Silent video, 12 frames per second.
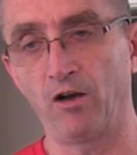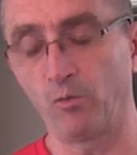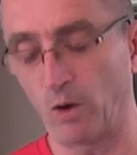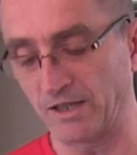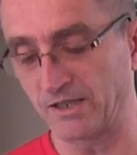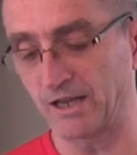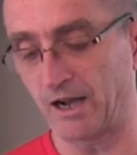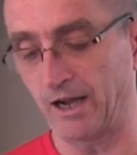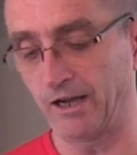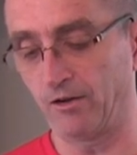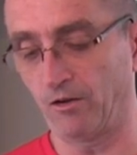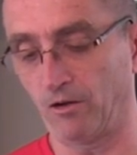on one
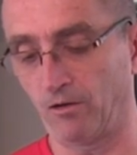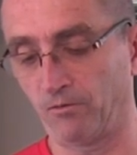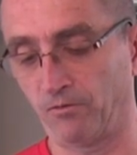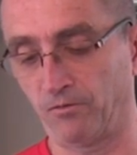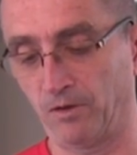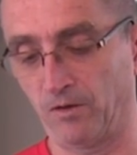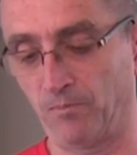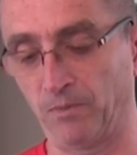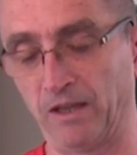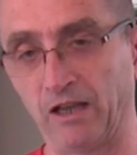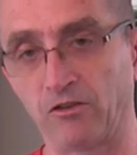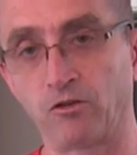side of
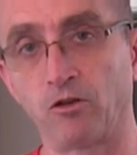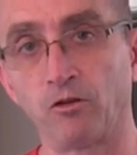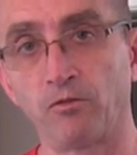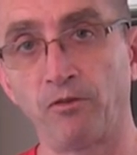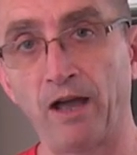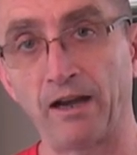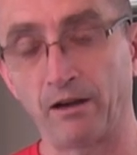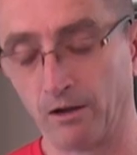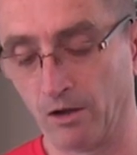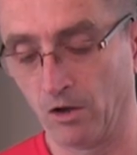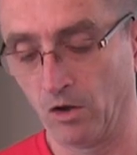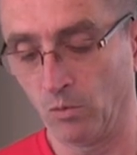external
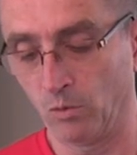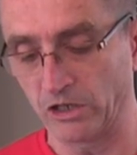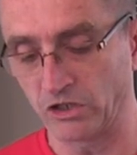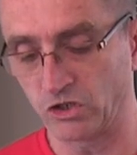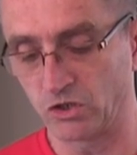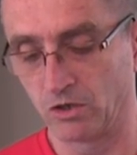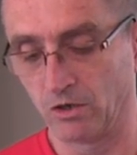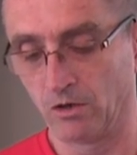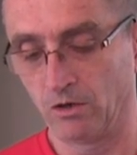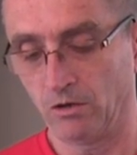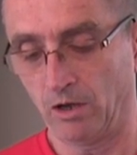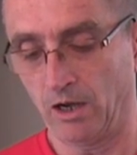fat, which,
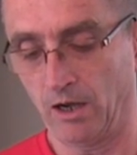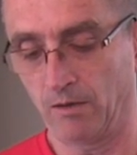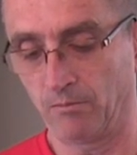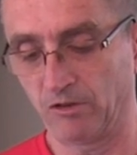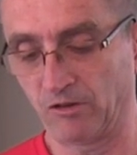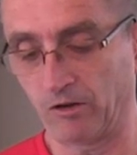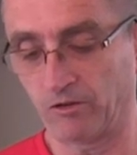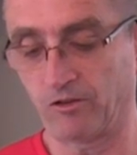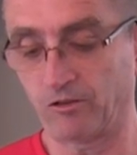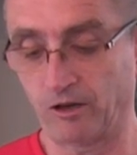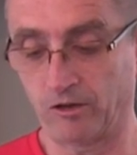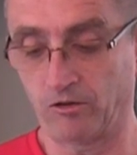um, as long as
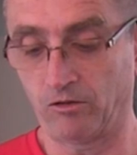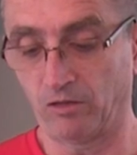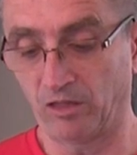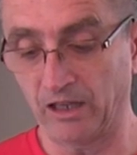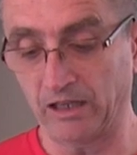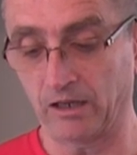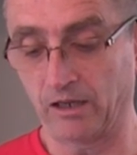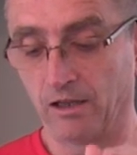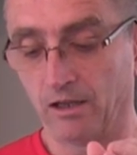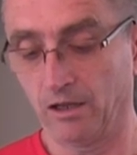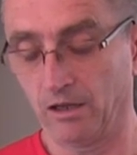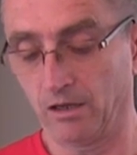it's not too thick,
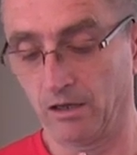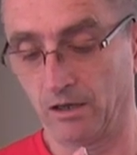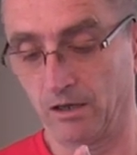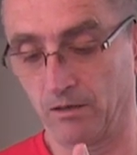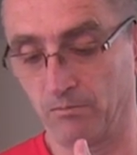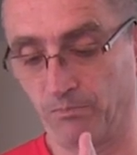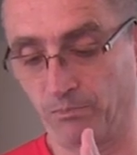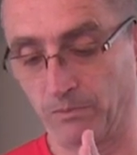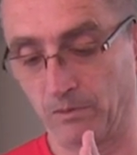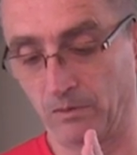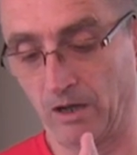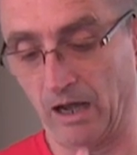um,
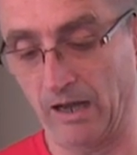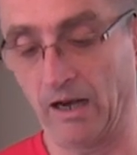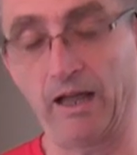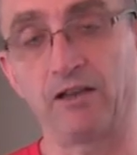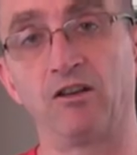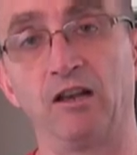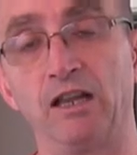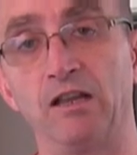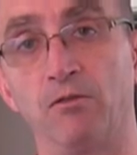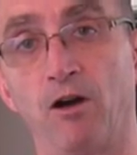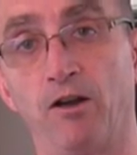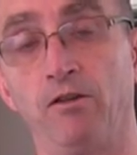I like to
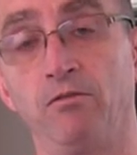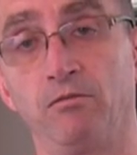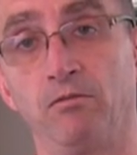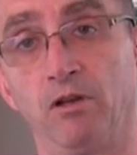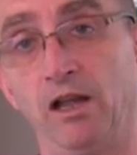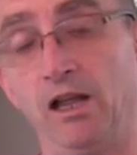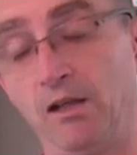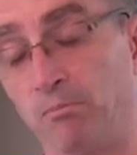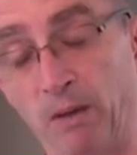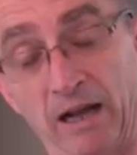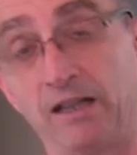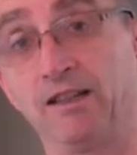leave on.
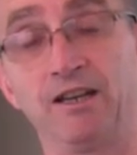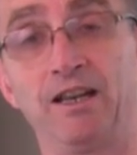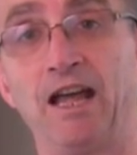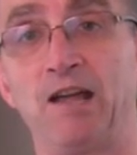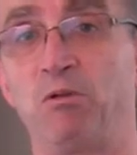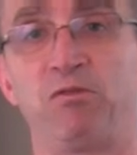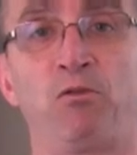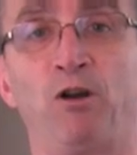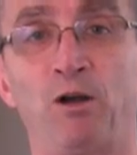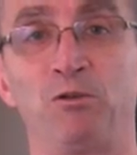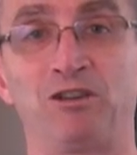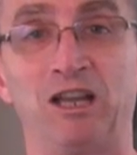Back in the day,
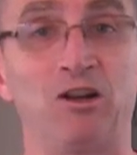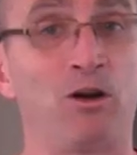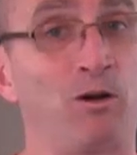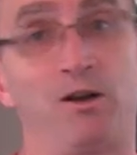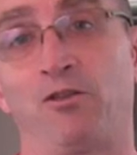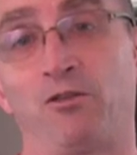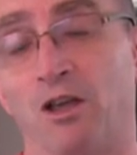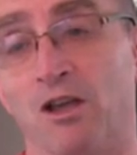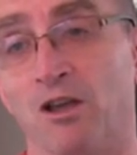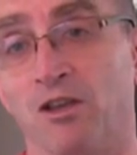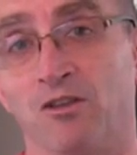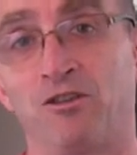before I was keto and I was
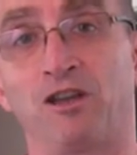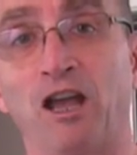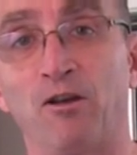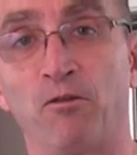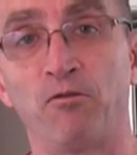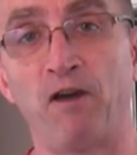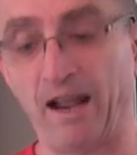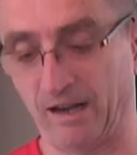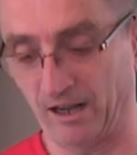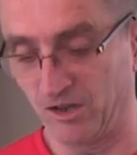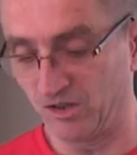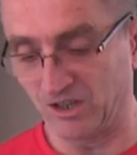scared of
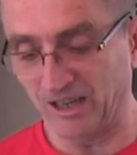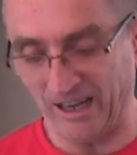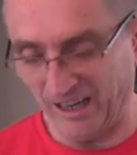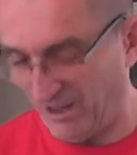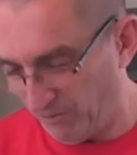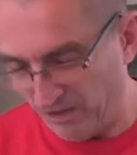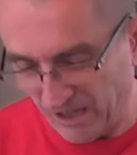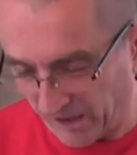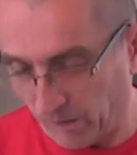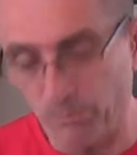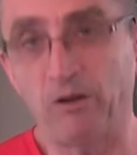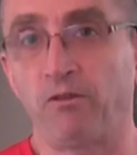fat, I used to cut every
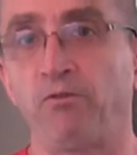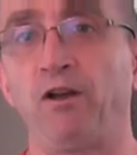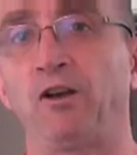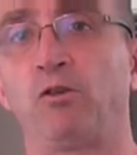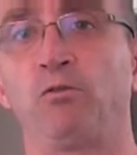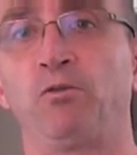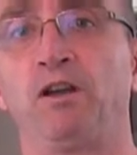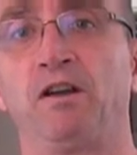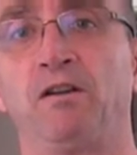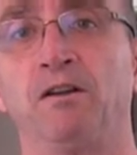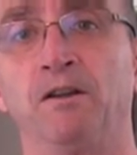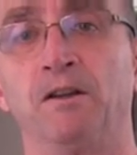little bit of fat off
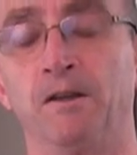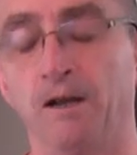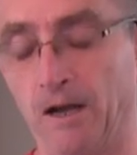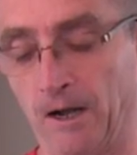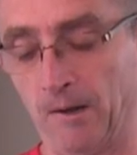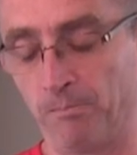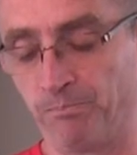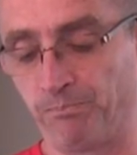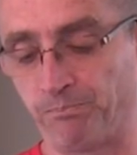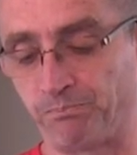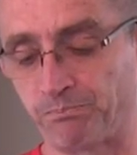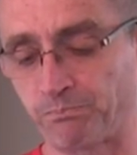here, um,